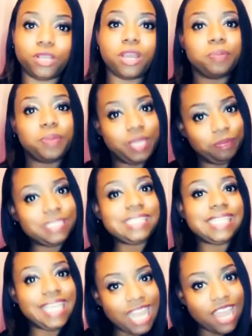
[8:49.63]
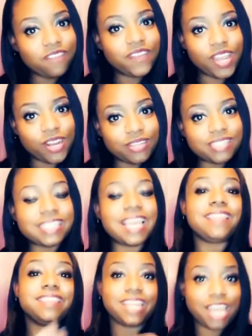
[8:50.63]
we're gonna peep the scene out first,
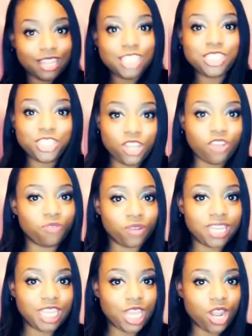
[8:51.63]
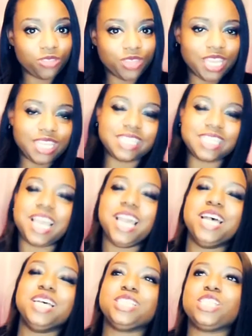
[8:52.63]
and then I'll let you know if we're gonna get our things.
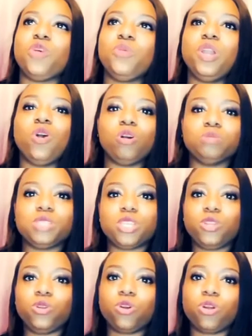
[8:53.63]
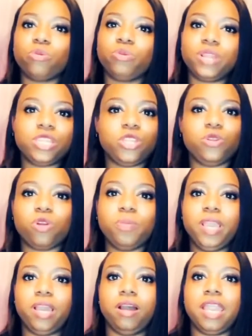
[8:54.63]
So we go up to the door, we ring the
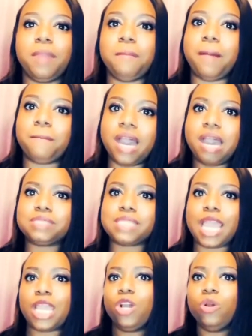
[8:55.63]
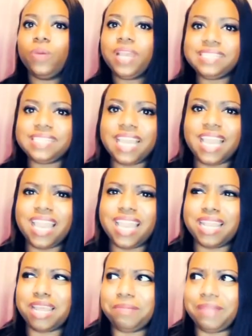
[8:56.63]
doorbell, and my mom's like, who is
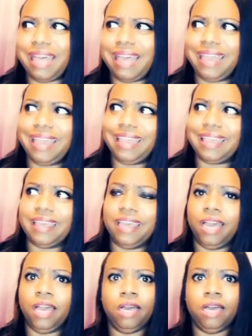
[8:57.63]
it? And I'm like,